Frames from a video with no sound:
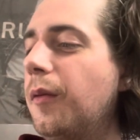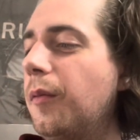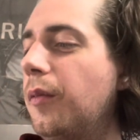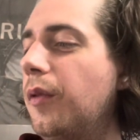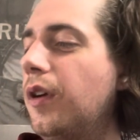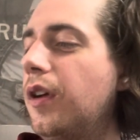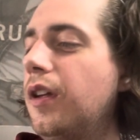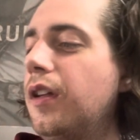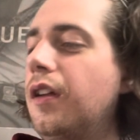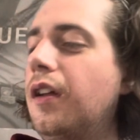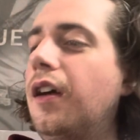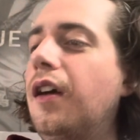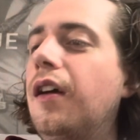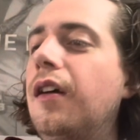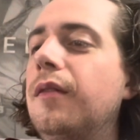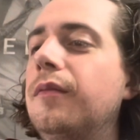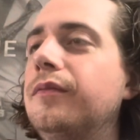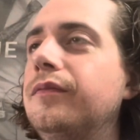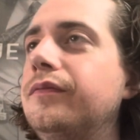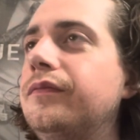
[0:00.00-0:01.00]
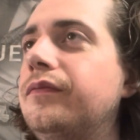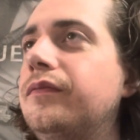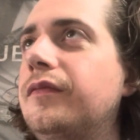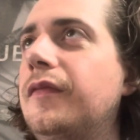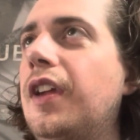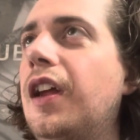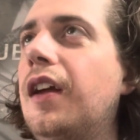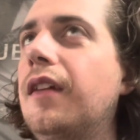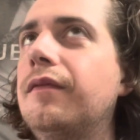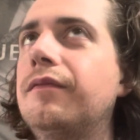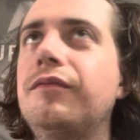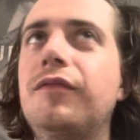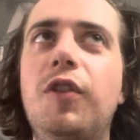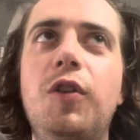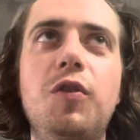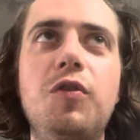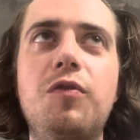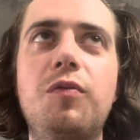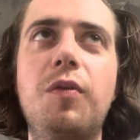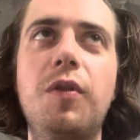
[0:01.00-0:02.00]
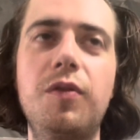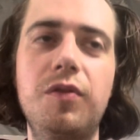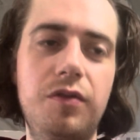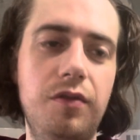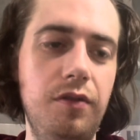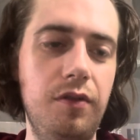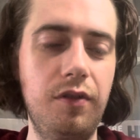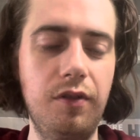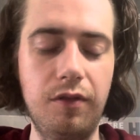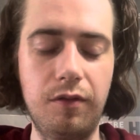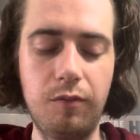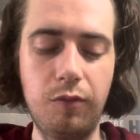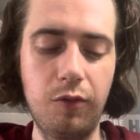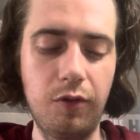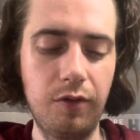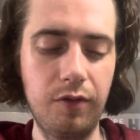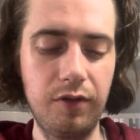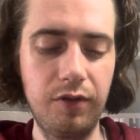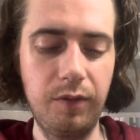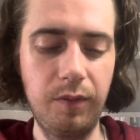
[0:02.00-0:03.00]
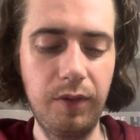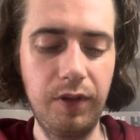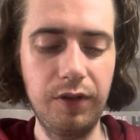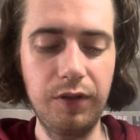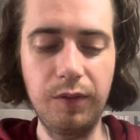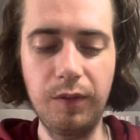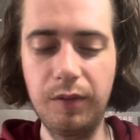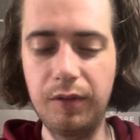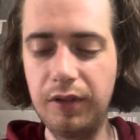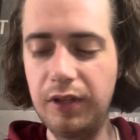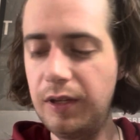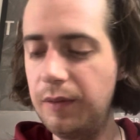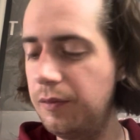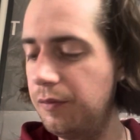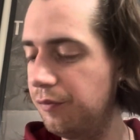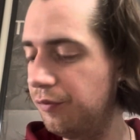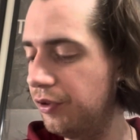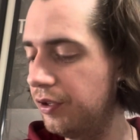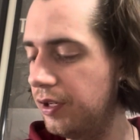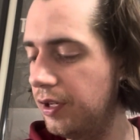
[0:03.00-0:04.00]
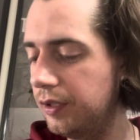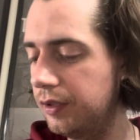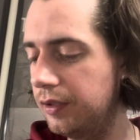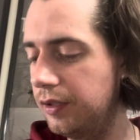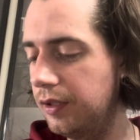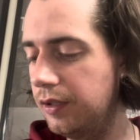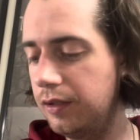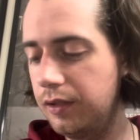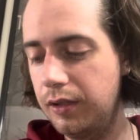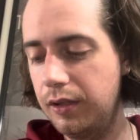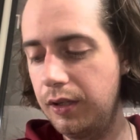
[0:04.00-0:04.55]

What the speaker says: but yeah, those posters are important to me, so I want to keep them protected.